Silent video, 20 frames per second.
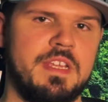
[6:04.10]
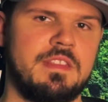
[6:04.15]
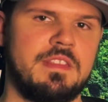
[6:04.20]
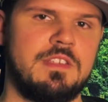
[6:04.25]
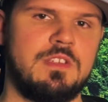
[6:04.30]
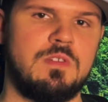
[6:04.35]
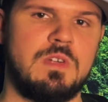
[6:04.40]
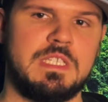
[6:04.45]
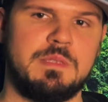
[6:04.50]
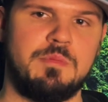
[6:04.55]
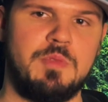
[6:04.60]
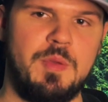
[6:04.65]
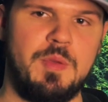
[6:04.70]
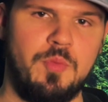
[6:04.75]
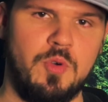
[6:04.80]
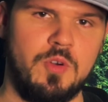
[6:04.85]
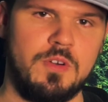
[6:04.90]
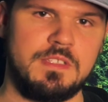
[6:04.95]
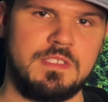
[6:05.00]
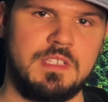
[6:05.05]
the USB
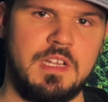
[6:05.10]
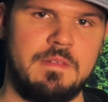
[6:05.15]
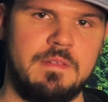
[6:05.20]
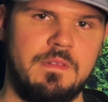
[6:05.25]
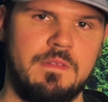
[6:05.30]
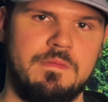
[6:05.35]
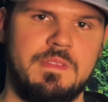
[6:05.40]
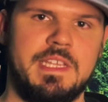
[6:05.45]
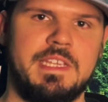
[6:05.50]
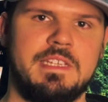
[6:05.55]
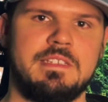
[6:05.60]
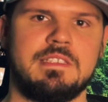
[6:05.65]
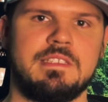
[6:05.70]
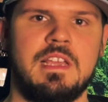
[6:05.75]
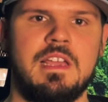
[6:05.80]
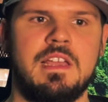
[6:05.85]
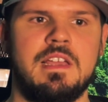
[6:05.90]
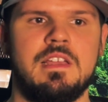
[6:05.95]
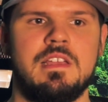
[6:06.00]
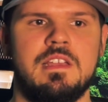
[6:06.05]
ports off of these.
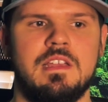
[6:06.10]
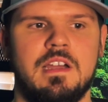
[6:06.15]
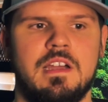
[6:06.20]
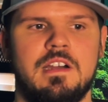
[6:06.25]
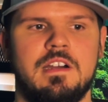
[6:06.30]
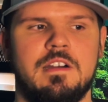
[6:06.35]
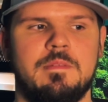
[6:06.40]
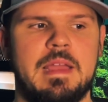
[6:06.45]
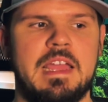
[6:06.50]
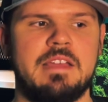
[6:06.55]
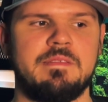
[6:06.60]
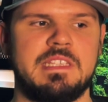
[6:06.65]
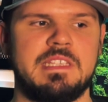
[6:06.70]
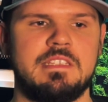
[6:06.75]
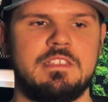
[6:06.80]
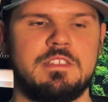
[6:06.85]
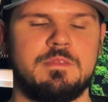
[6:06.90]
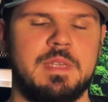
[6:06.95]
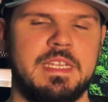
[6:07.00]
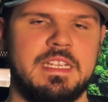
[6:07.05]
Having
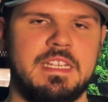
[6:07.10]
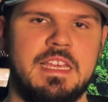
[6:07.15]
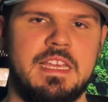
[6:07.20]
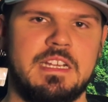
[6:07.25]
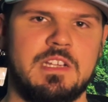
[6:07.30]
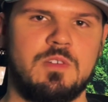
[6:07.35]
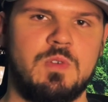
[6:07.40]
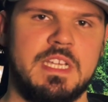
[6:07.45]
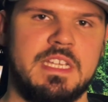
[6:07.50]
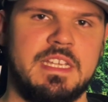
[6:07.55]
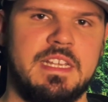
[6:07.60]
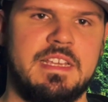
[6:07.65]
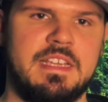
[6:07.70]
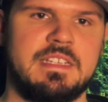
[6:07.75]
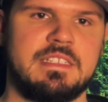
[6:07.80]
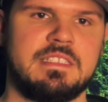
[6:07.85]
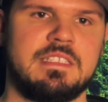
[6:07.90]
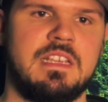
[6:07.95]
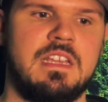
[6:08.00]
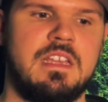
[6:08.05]
these magnetic quick
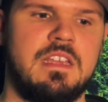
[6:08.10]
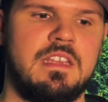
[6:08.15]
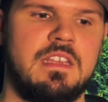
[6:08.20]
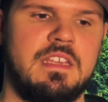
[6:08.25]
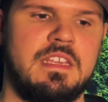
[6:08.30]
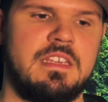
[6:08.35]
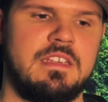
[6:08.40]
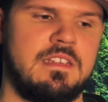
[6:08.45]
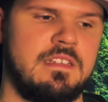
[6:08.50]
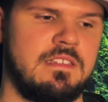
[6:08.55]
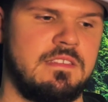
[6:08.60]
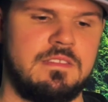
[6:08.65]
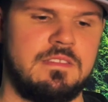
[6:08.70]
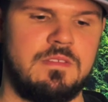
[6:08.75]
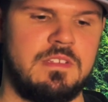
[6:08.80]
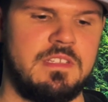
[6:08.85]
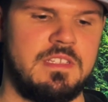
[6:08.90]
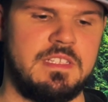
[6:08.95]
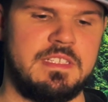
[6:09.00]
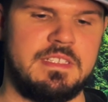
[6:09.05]
connects
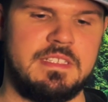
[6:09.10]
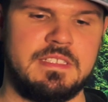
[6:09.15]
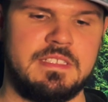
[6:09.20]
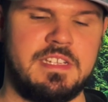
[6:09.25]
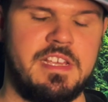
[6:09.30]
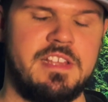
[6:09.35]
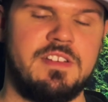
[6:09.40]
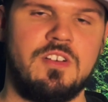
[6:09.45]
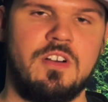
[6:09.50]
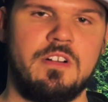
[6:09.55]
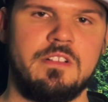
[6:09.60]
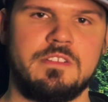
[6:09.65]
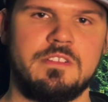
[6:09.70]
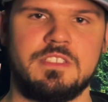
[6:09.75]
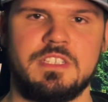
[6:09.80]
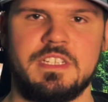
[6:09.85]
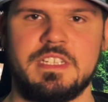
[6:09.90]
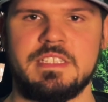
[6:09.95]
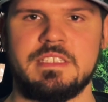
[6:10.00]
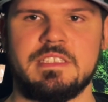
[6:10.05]
is
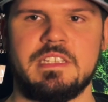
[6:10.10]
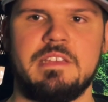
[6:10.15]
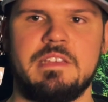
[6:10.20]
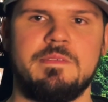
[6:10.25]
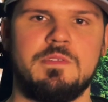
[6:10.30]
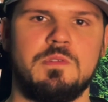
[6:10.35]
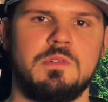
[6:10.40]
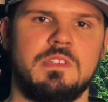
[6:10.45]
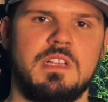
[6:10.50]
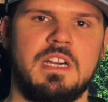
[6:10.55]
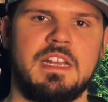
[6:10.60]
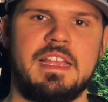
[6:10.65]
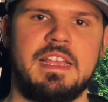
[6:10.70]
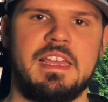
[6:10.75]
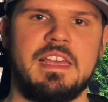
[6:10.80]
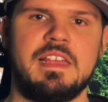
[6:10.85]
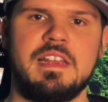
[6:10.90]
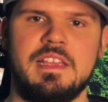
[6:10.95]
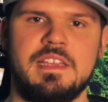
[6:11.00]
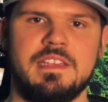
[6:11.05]
$10. It can save you a lot of
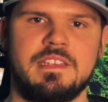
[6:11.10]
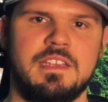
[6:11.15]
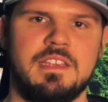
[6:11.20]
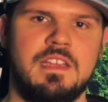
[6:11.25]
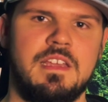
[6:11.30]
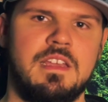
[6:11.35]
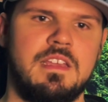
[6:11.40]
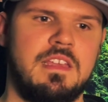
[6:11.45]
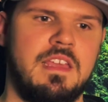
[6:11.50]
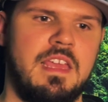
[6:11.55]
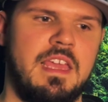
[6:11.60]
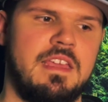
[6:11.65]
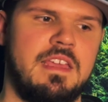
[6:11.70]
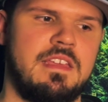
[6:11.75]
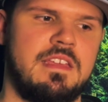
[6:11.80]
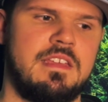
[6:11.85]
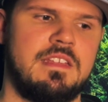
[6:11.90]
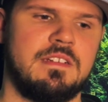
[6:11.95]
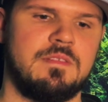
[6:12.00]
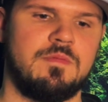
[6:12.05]
headache
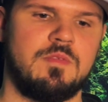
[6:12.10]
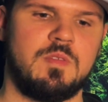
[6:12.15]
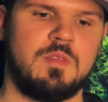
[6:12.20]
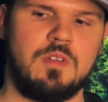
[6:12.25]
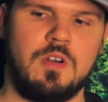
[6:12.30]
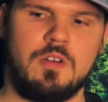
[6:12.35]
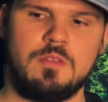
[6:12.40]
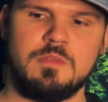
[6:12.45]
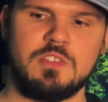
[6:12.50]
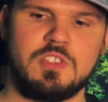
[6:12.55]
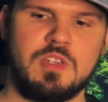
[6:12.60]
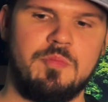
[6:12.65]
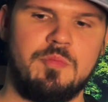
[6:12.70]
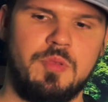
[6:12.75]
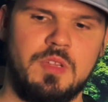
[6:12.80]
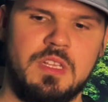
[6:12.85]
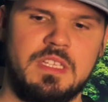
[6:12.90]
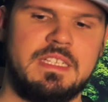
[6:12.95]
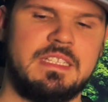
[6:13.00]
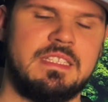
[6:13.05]
and almost
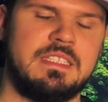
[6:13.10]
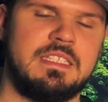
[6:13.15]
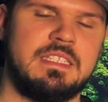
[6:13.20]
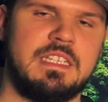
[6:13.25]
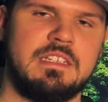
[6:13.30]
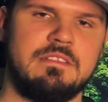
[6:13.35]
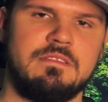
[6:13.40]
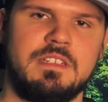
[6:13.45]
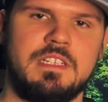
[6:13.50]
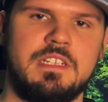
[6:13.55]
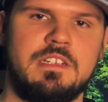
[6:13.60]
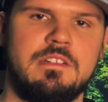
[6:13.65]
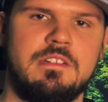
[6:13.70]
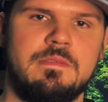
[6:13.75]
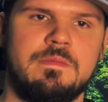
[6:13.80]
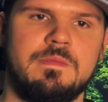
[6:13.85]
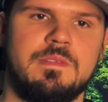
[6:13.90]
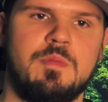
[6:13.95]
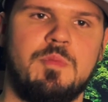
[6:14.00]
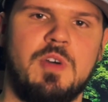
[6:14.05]
completely get rid
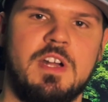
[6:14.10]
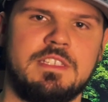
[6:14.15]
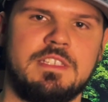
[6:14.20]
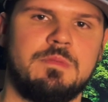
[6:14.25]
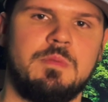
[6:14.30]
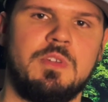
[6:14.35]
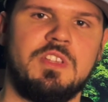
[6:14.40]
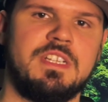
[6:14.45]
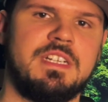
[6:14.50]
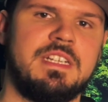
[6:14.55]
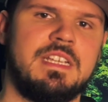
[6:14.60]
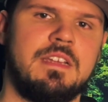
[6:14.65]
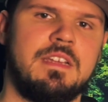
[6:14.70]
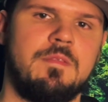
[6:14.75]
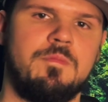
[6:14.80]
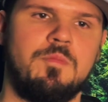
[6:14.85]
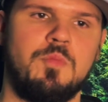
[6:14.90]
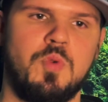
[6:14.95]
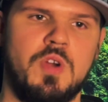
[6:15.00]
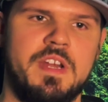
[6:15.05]
of the possibility
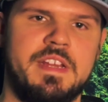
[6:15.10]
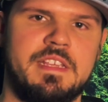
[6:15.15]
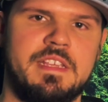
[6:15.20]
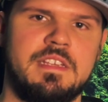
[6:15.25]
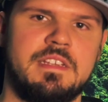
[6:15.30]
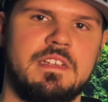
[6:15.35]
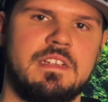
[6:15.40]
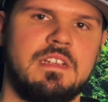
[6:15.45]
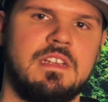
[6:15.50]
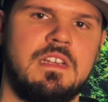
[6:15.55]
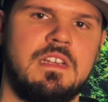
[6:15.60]
of breaking